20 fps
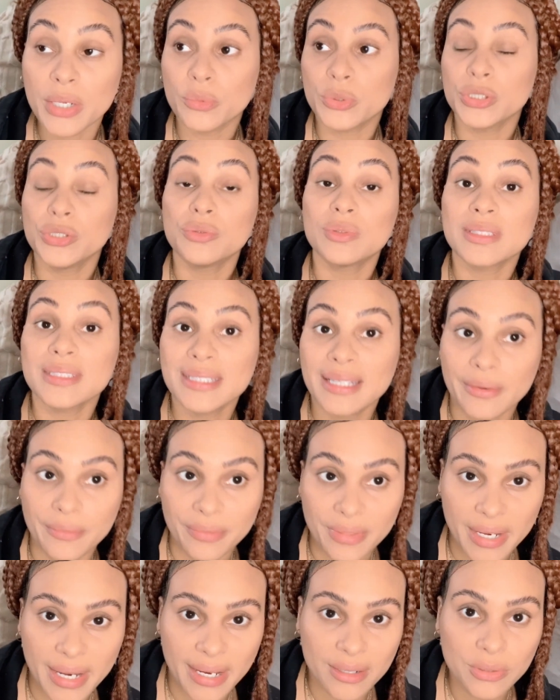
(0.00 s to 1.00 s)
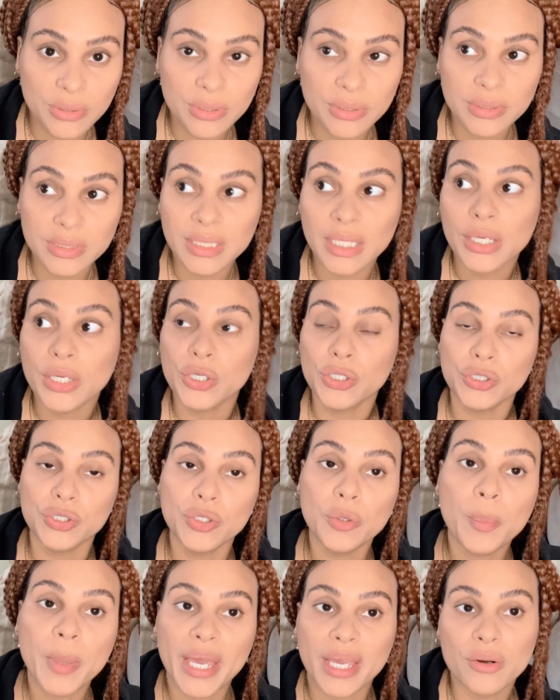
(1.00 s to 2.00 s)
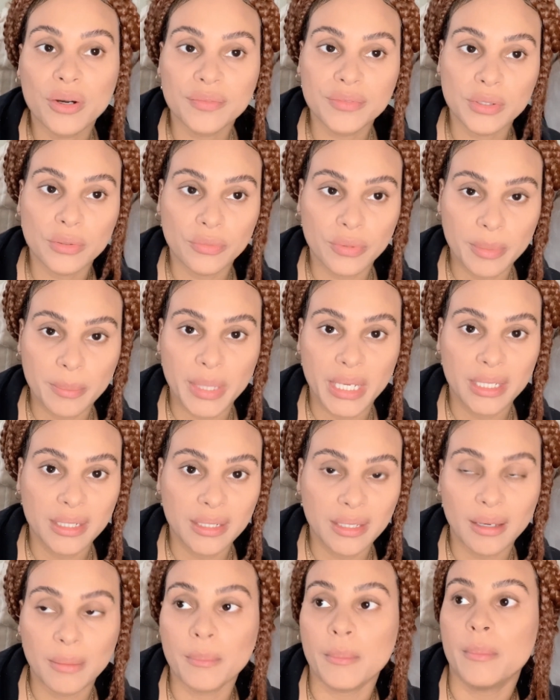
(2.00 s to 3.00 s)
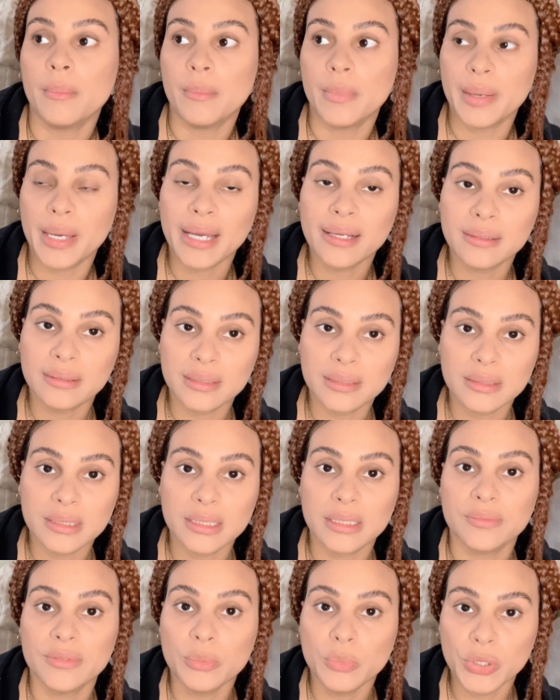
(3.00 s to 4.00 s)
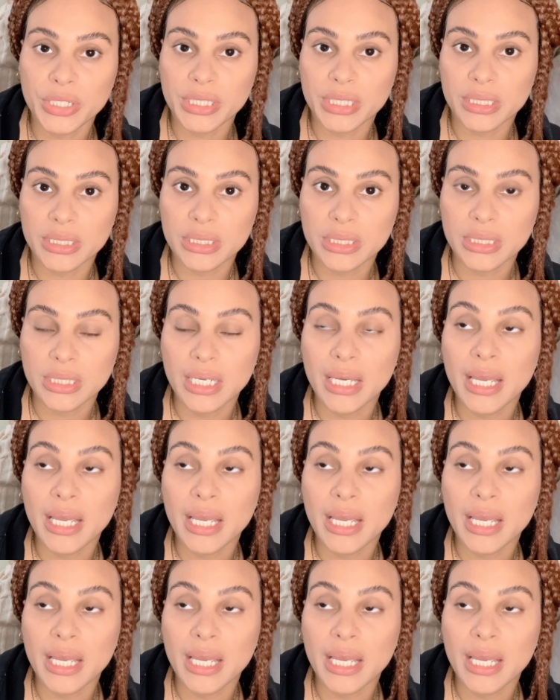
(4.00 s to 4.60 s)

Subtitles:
When you sell the house, you pay off the remaining balance of the mortgage.